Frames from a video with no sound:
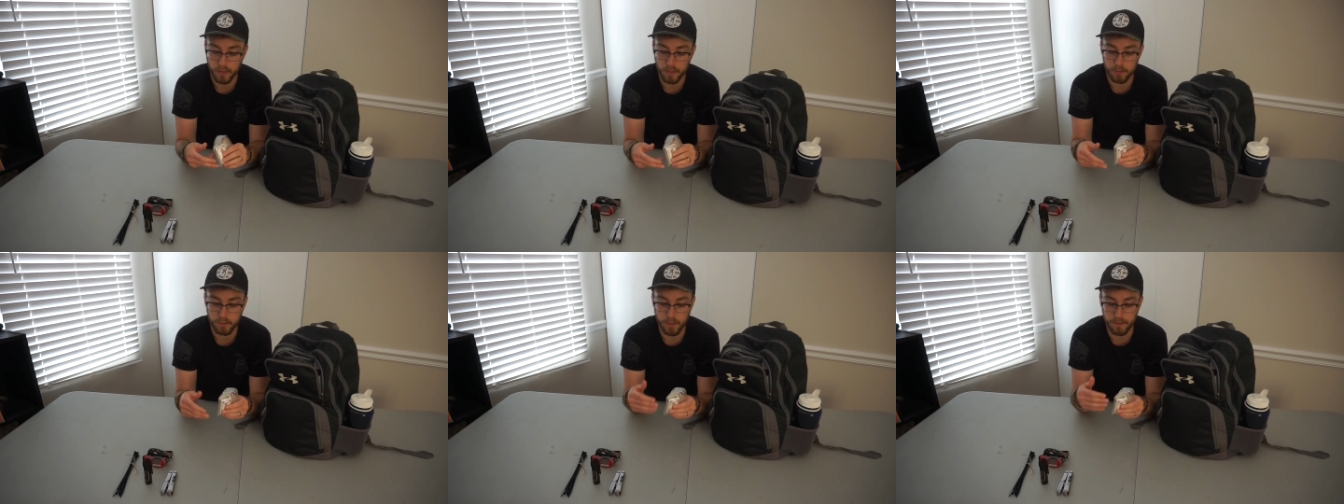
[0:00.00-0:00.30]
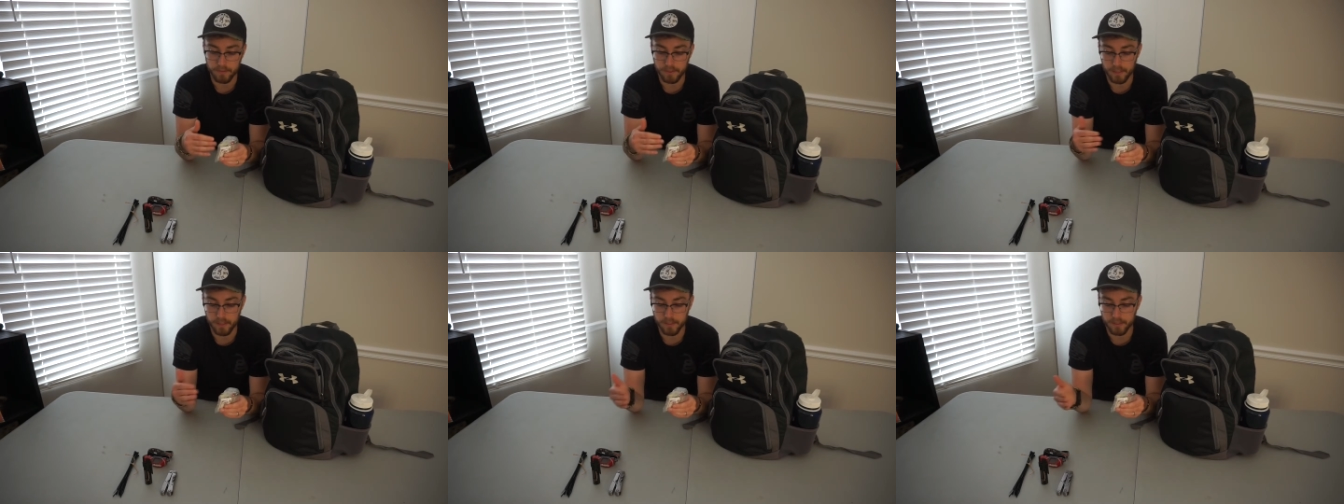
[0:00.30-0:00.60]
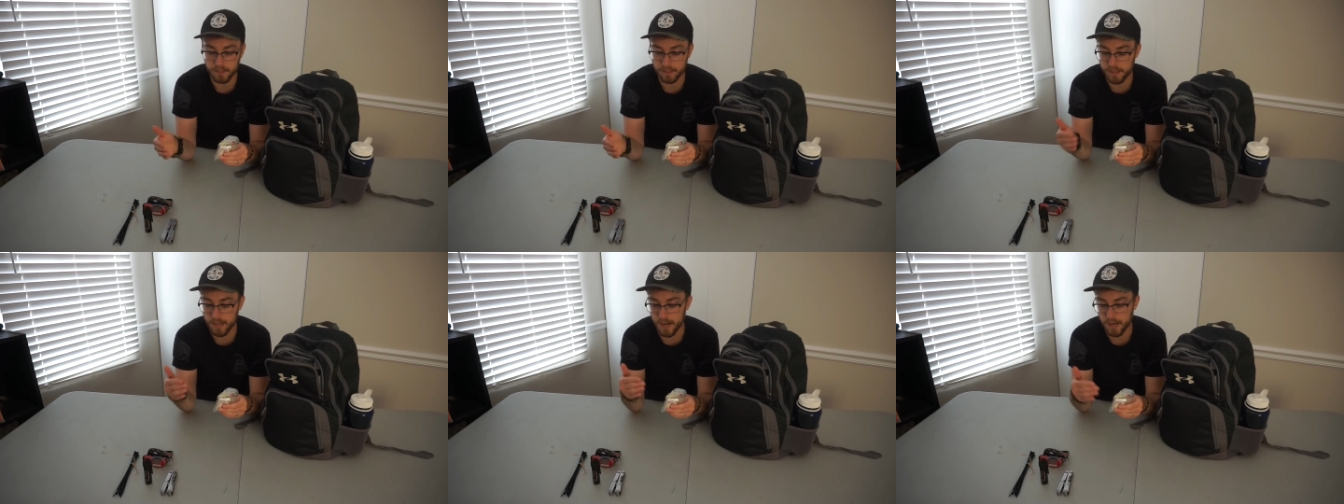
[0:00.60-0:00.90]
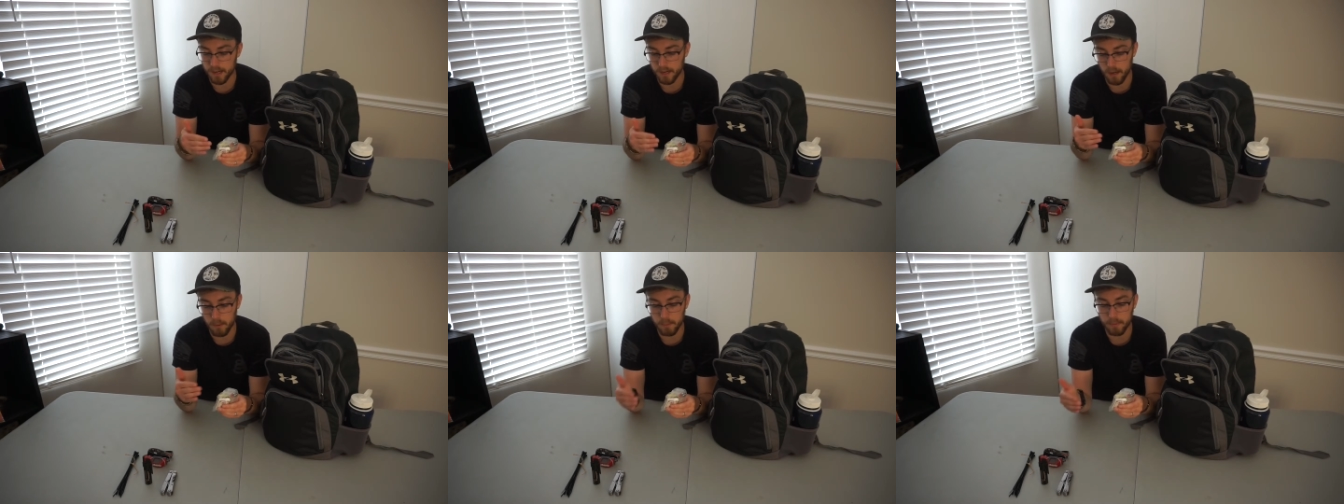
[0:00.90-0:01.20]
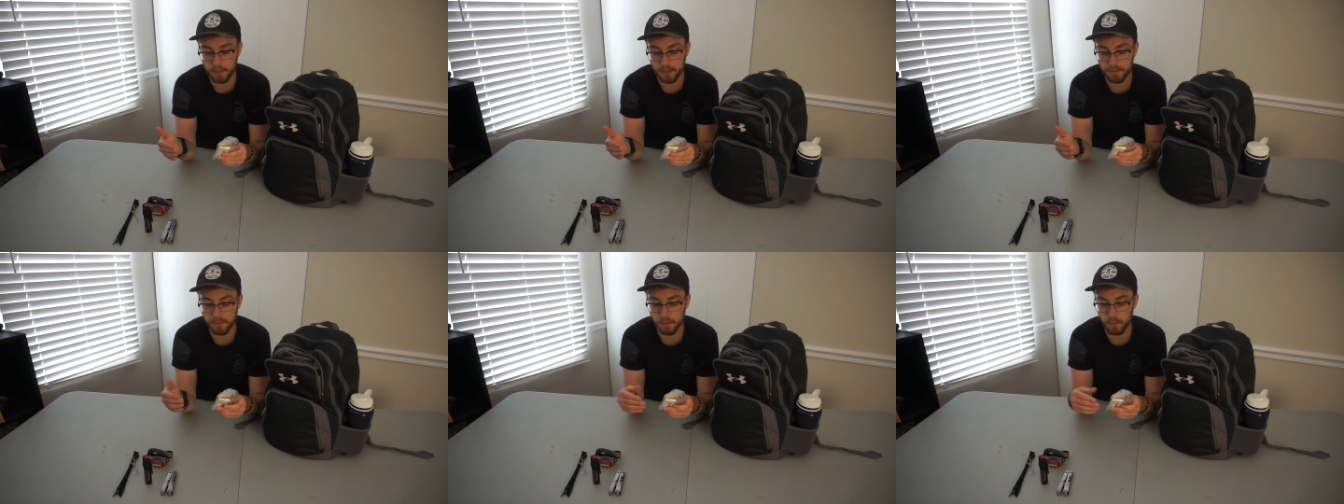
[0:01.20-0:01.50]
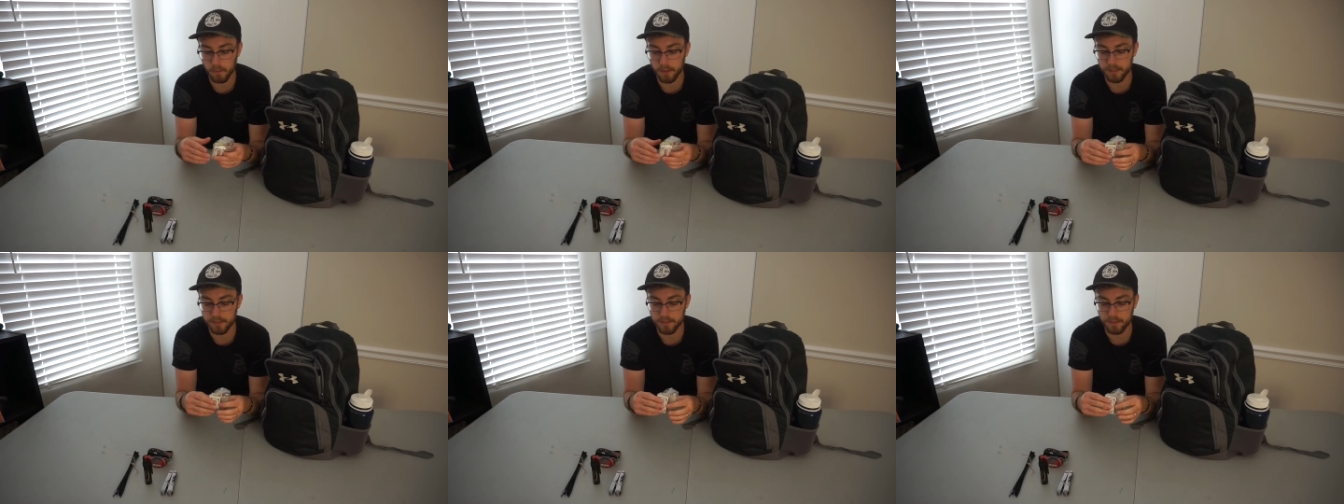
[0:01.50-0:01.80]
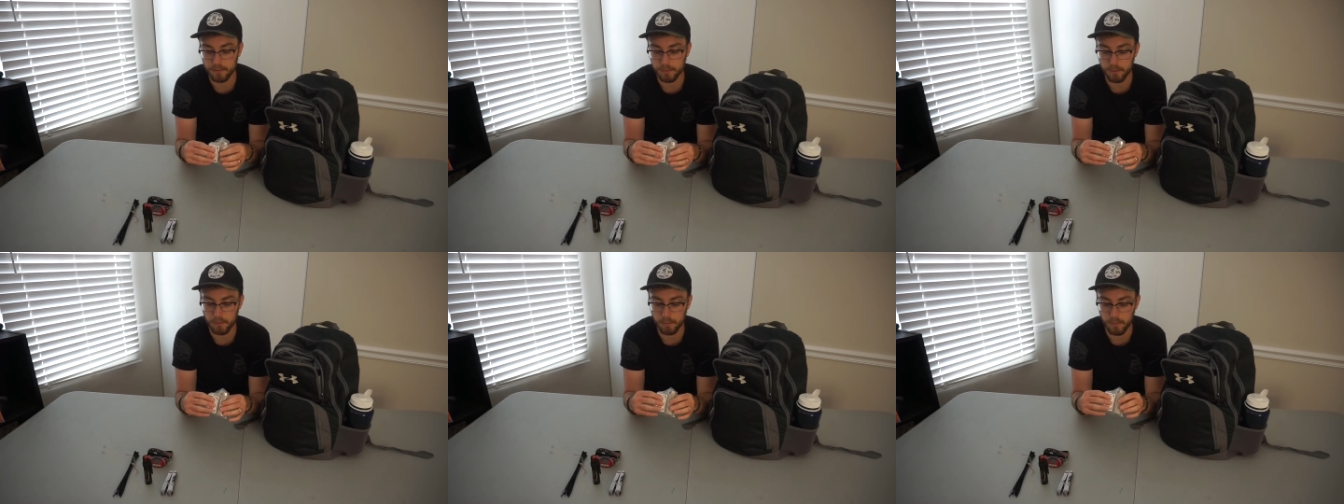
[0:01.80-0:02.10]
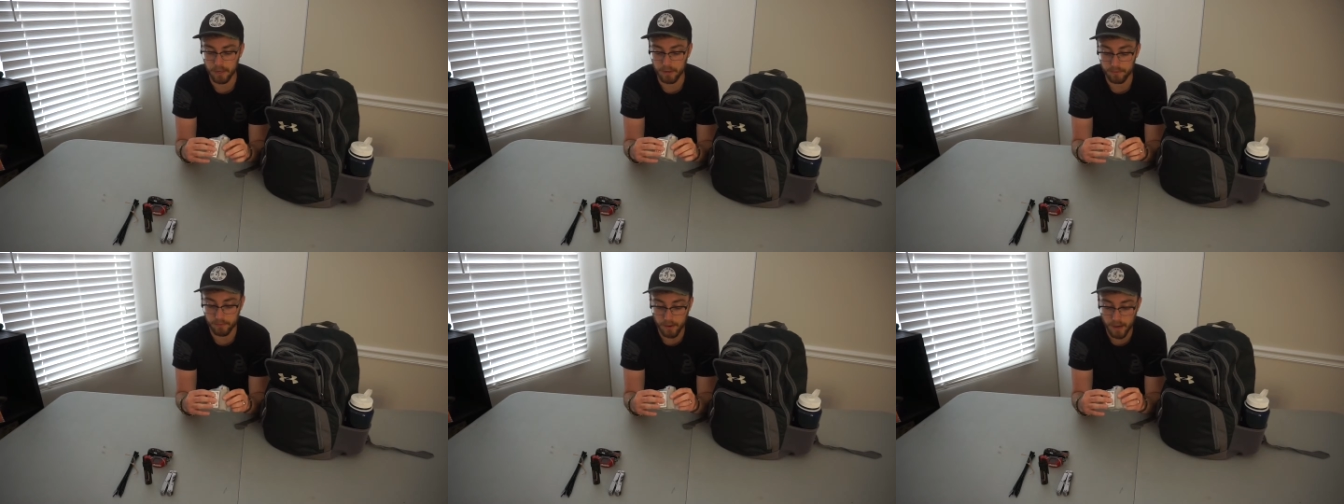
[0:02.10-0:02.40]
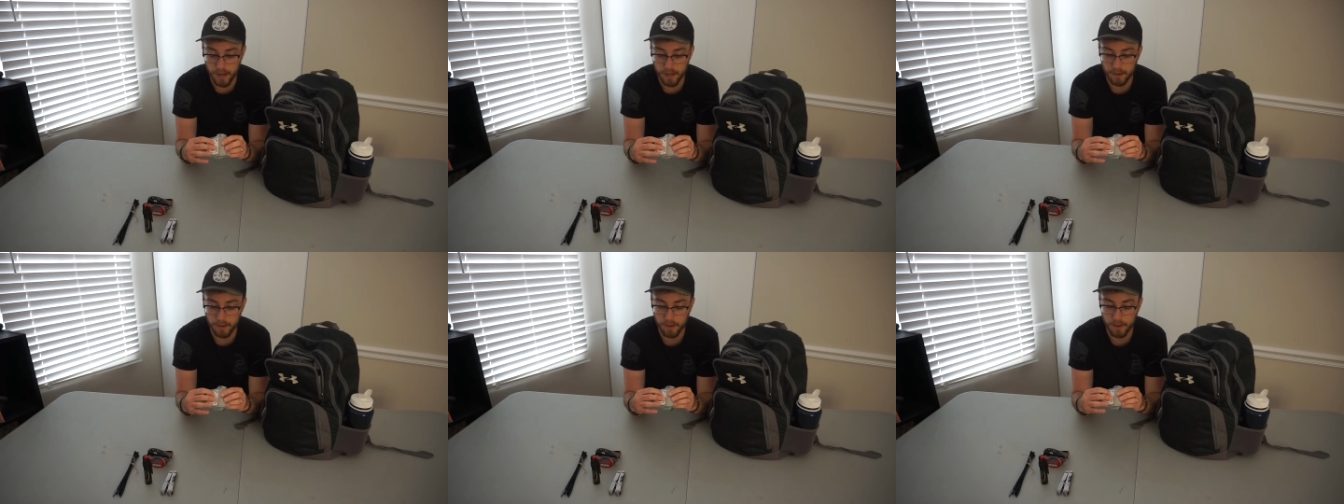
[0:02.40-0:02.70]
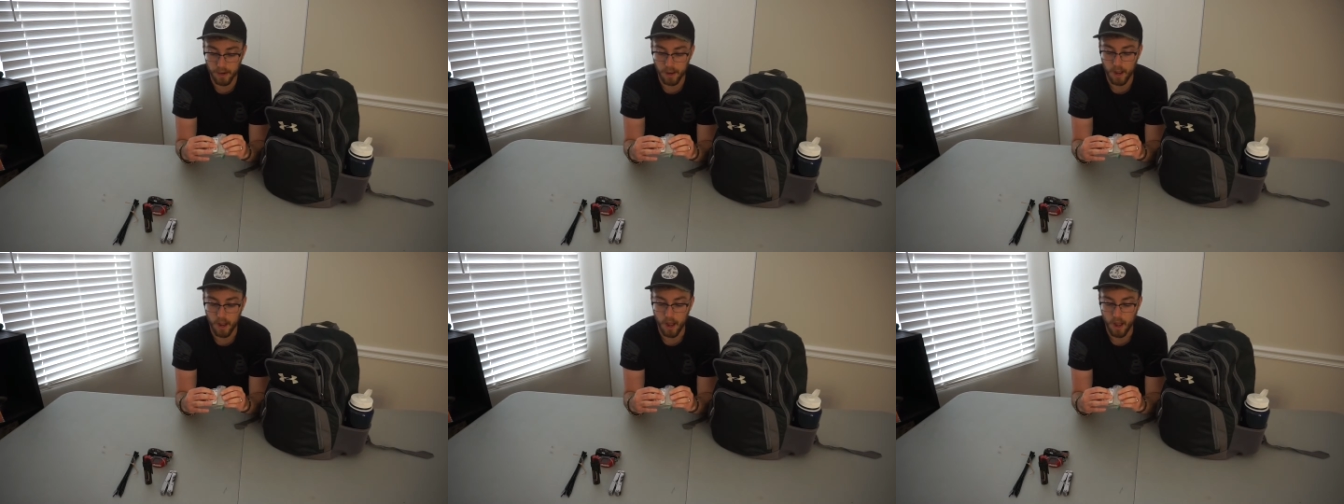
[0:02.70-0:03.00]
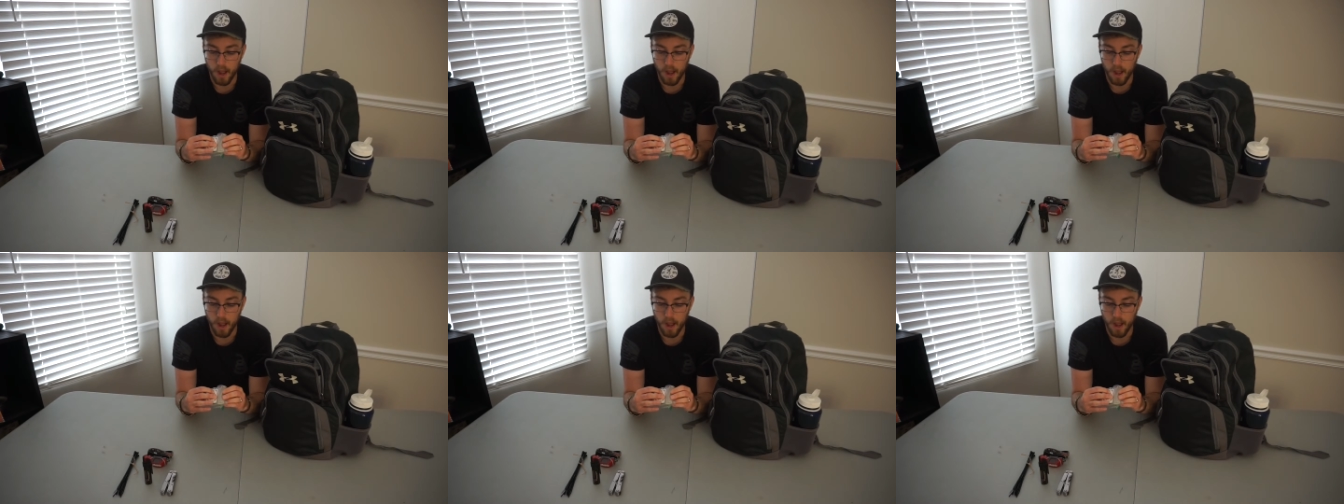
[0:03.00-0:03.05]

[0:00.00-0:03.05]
So I've got a couple different ways to make fire.